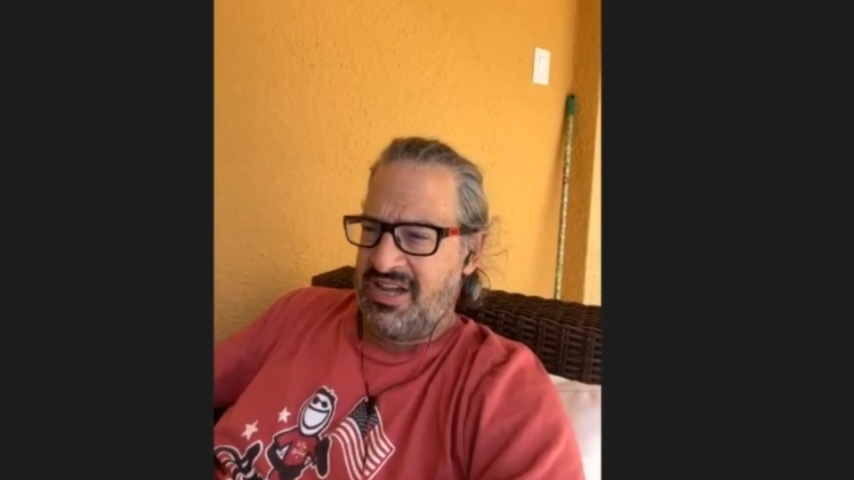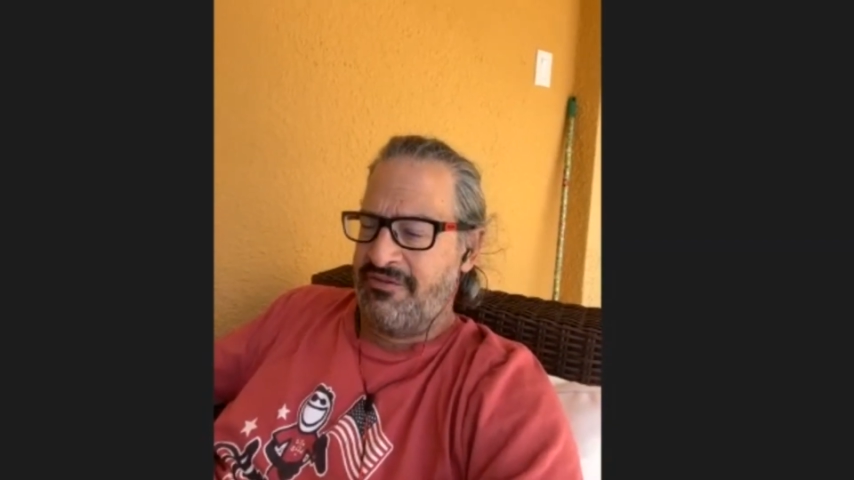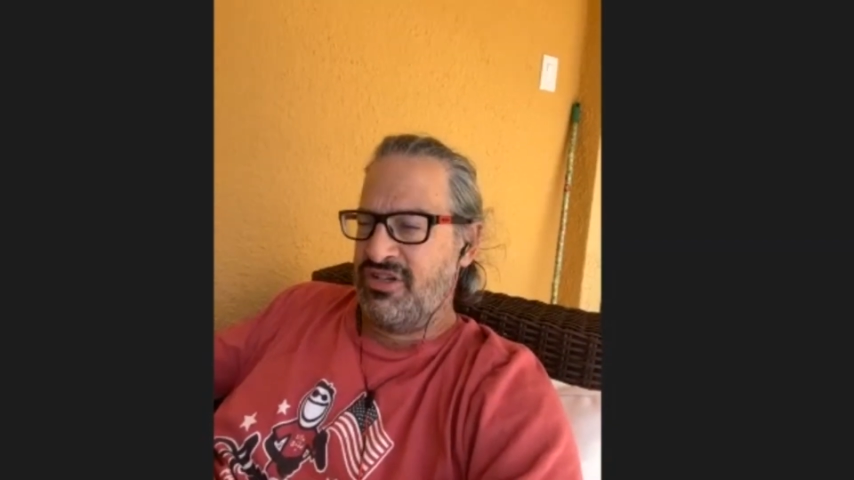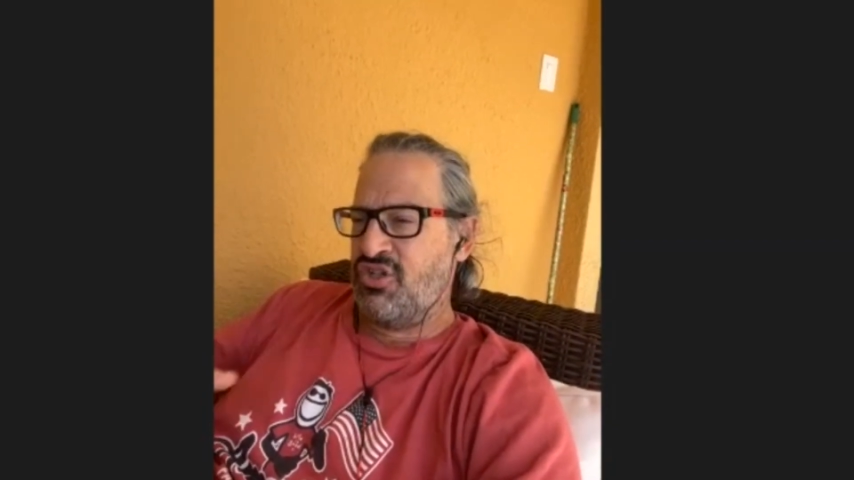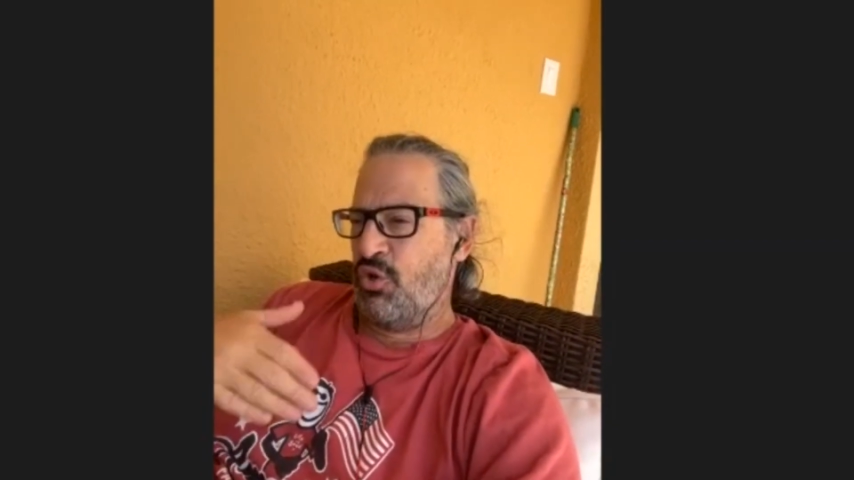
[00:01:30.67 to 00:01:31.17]

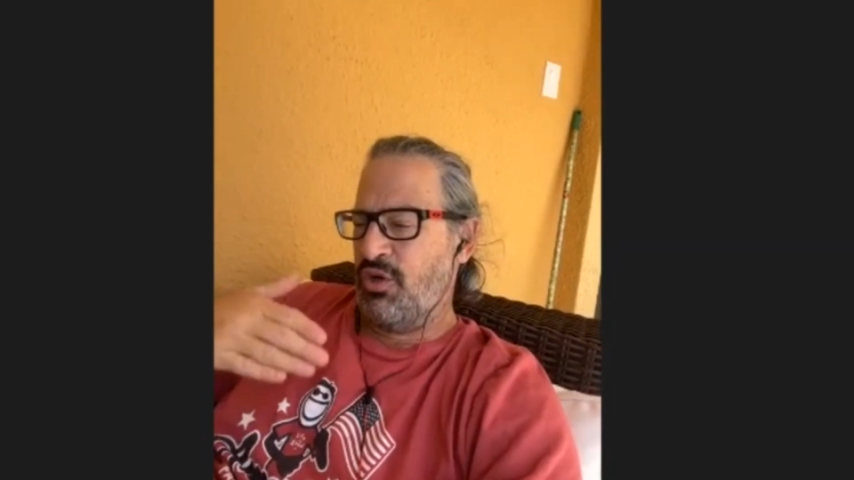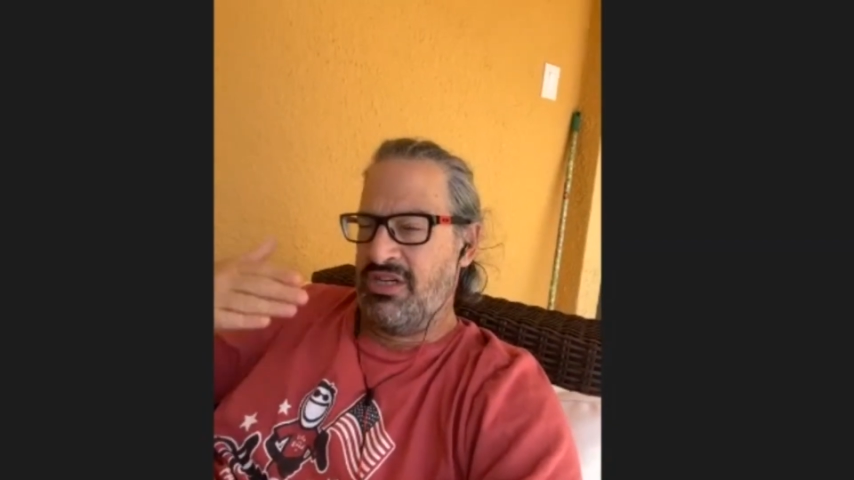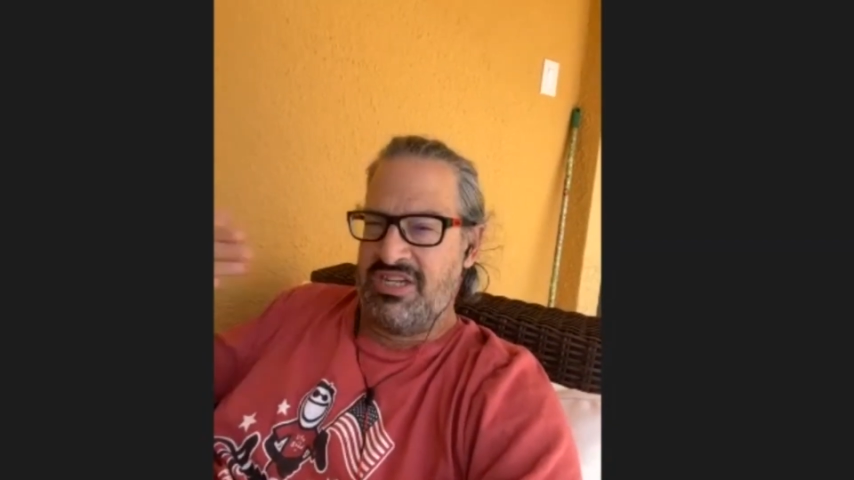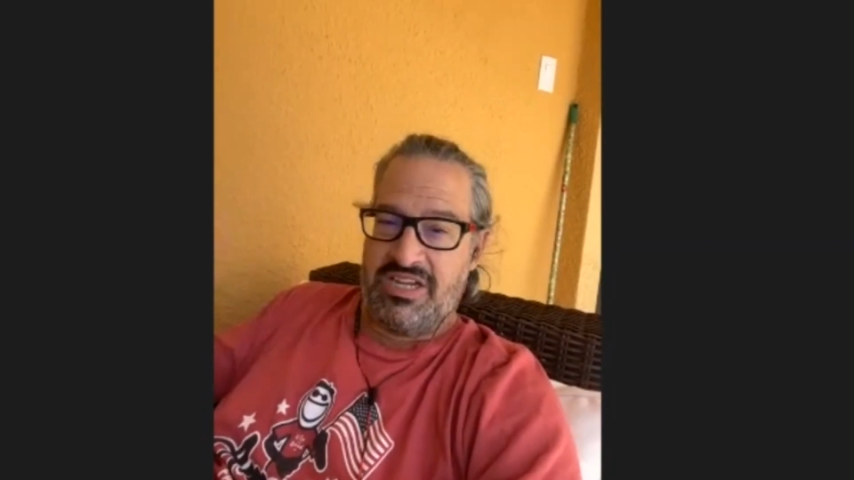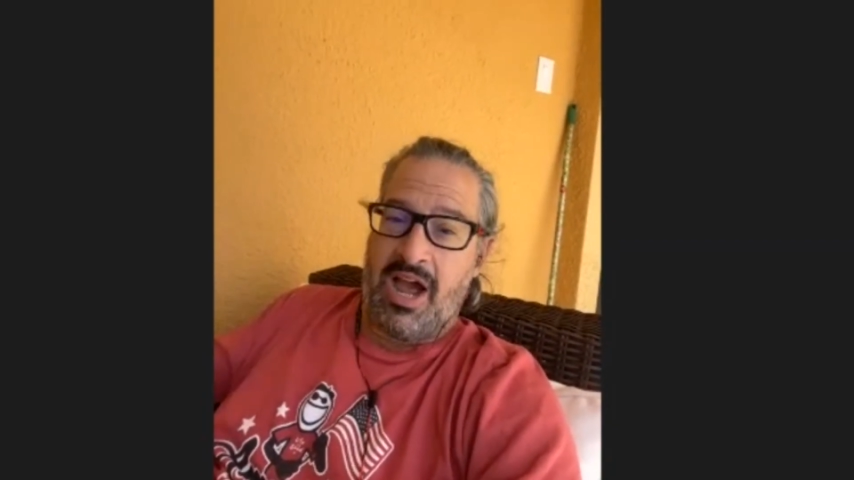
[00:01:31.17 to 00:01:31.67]
Sold it to
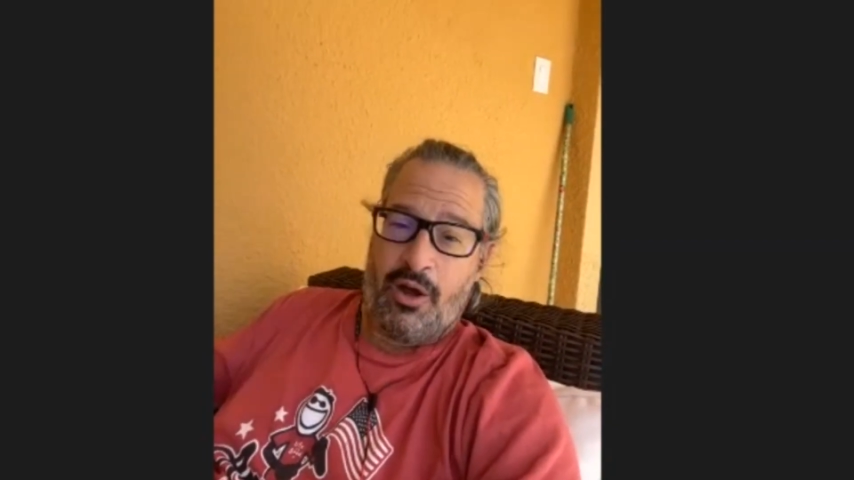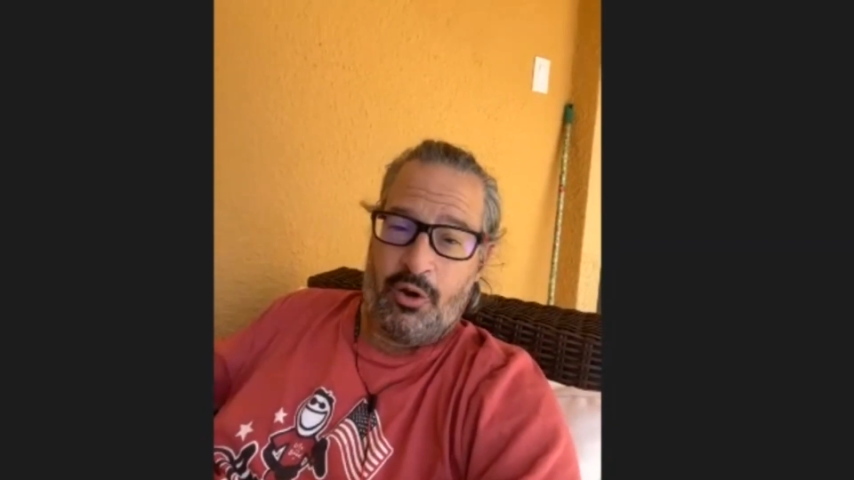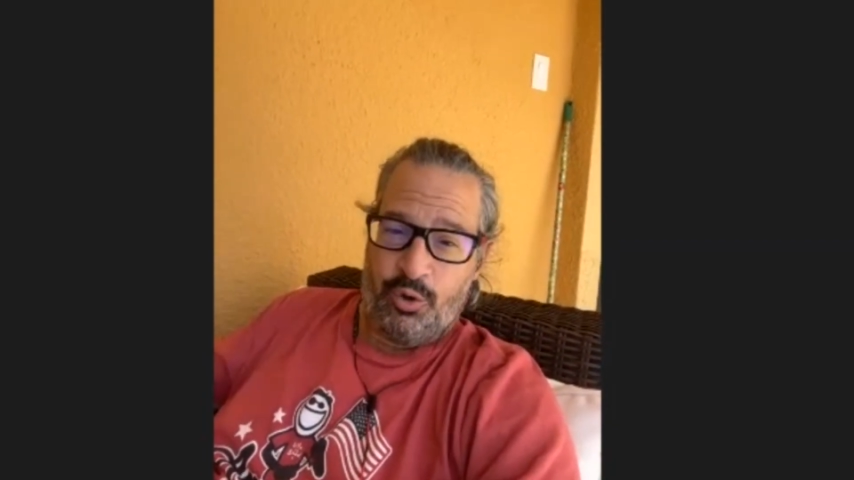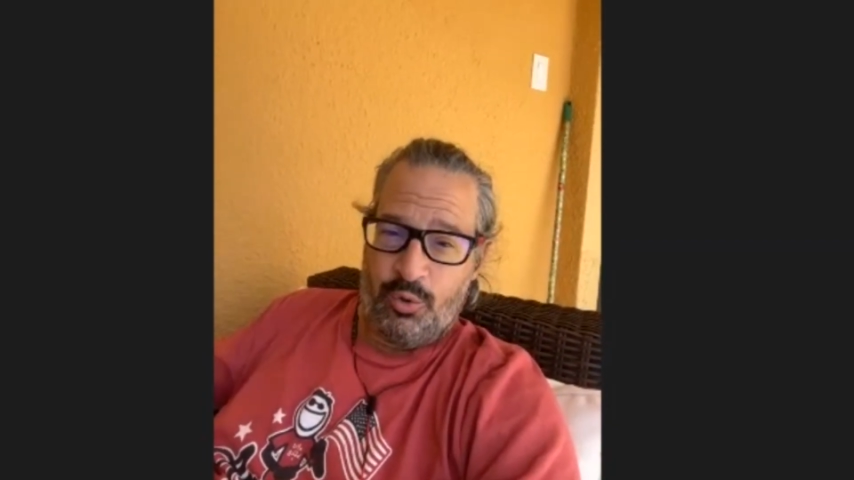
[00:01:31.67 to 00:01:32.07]
Yahoo.